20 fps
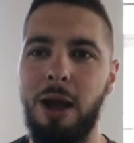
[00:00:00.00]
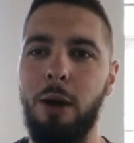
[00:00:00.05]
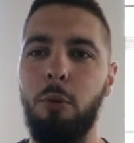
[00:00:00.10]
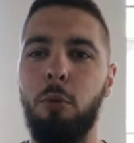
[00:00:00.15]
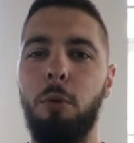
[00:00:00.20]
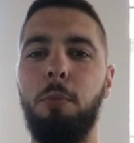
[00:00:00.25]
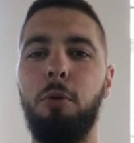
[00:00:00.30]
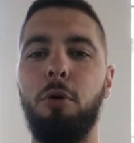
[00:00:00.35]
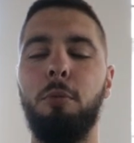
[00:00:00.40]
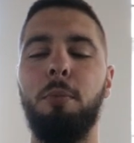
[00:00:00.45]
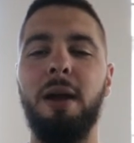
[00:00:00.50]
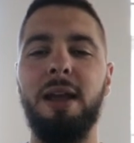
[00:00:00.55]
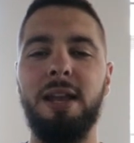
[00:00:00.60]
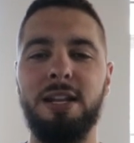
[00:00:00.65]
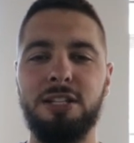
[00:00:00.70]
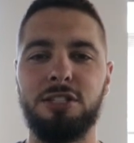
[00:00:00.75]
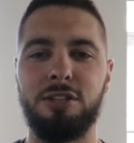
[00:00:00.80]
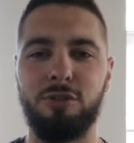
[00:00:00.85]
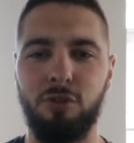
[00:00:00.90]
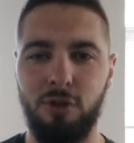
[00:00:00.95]
I will put my
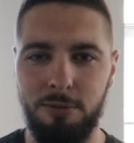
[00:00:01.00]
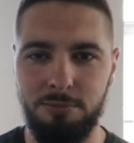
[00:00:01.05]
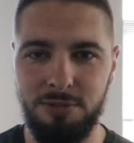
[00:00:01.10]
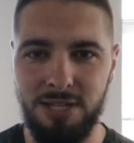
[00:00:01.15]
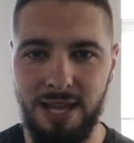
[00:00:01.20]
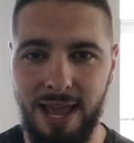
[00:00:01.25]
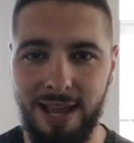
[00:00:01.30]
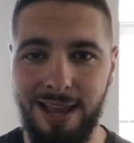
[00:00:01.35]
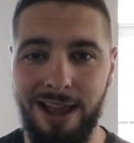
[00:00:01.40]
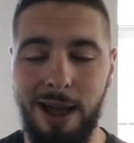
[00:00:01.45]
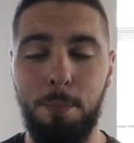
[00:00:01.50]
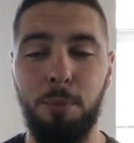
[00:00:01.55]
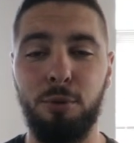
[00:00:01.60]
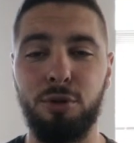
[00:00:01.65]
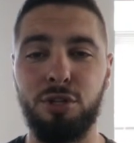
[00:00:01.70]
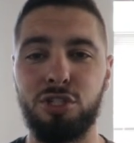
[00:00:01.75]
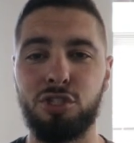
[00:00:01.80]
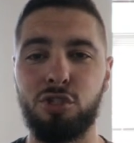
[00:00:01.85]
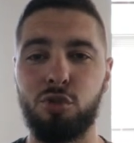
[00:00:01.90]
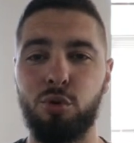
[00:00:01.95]
Instagram tag up on
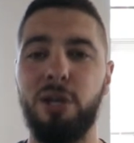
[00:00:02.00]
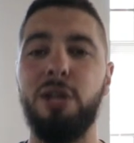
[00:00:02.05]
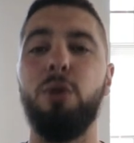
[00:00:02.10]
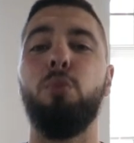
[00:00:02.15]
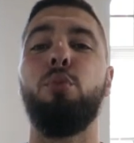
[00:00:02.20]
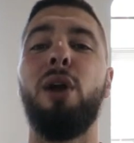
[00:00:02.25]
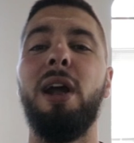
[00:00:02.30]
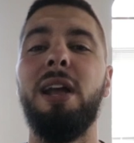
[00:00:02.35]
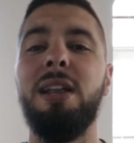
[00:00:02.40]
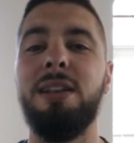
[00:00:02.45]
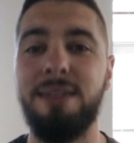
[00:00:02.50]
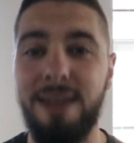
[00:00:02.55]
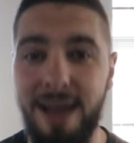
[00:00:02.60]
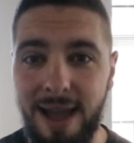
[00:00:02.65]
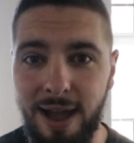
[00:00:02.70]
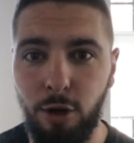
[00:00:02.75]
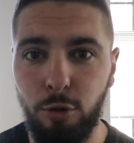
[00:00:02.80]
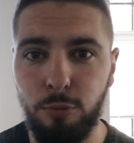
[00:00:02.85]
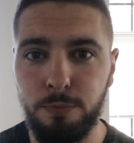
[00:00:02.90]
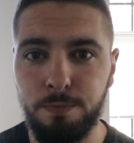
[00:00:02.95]
the screen right
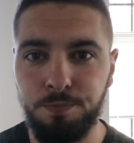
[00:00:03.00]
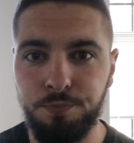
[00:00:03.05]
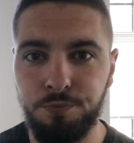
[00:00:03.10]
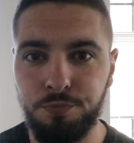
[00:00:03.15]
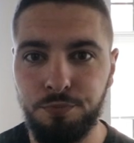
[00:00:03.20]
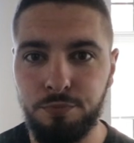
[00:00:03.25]
now.